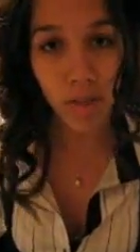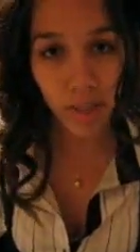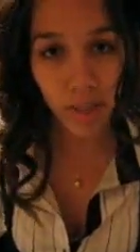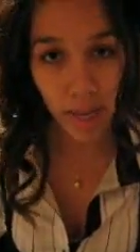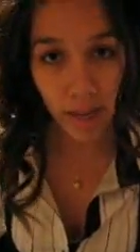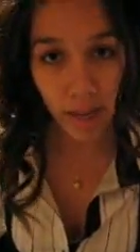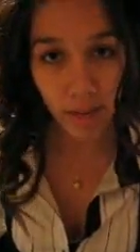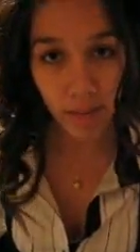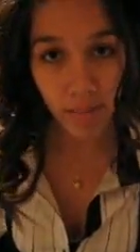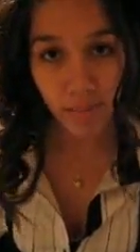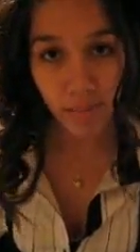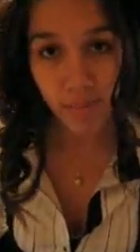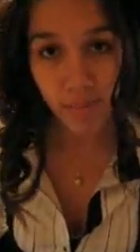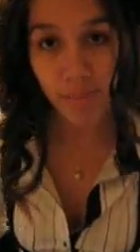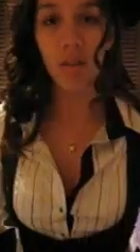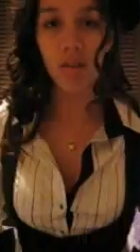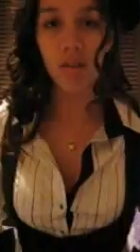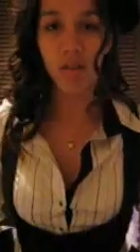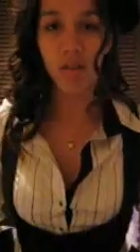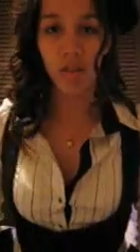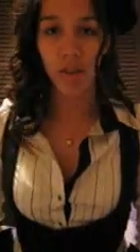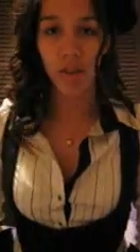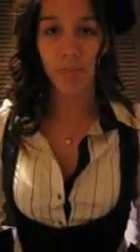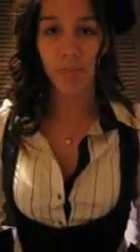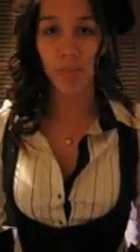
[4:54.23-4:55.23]
set.
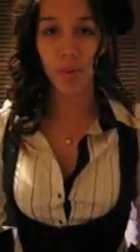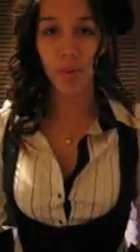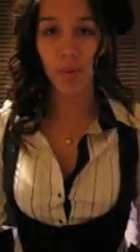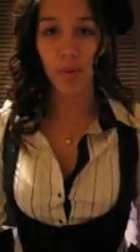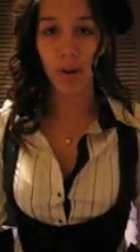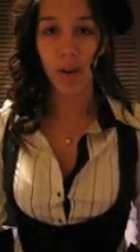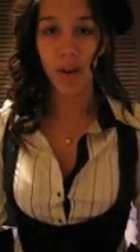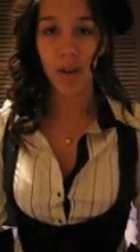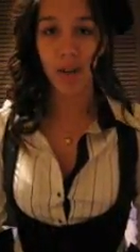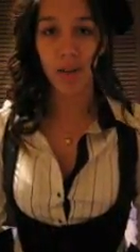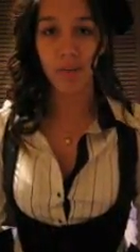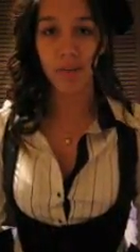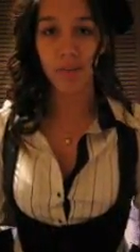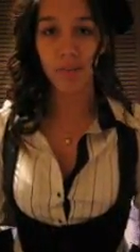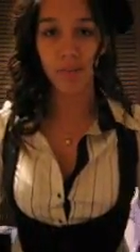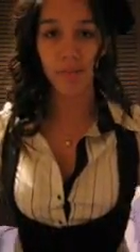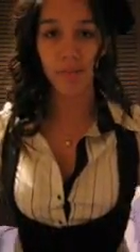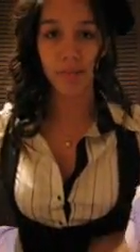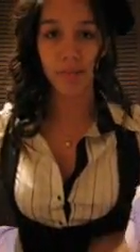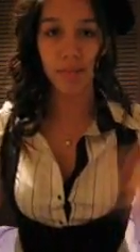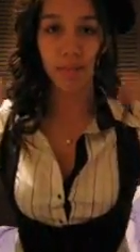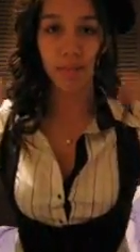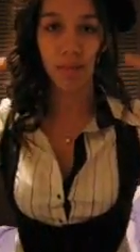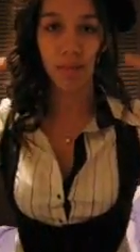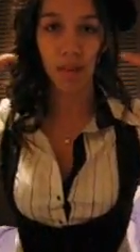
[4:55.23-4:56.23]
Step three,
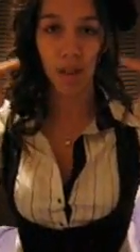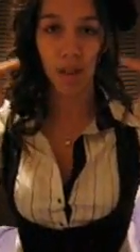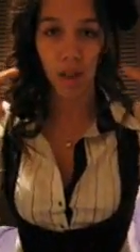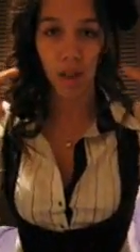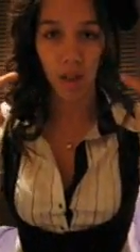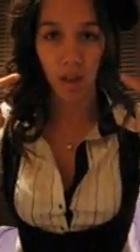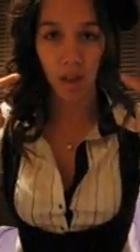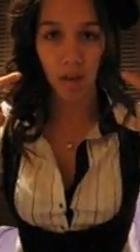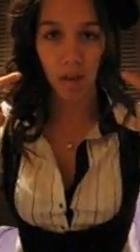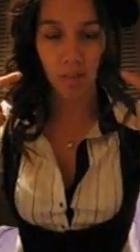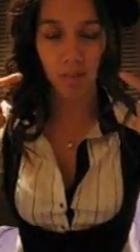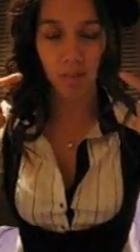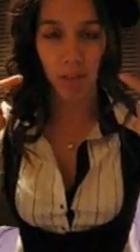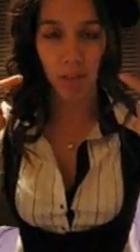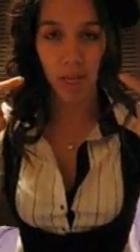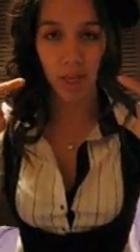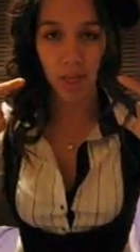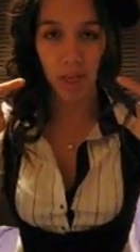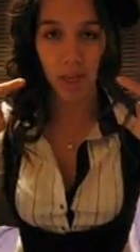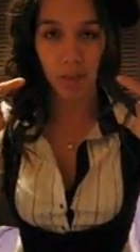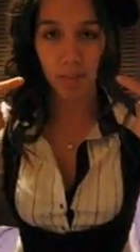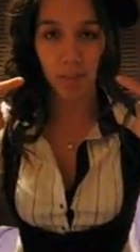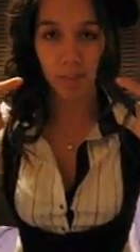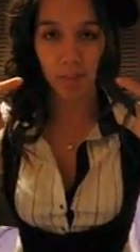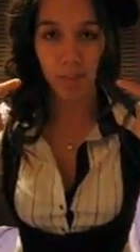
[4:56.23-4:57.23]

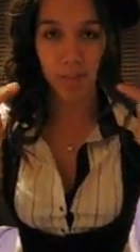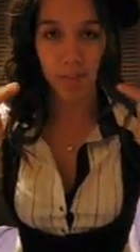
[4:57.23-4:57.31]
makeup.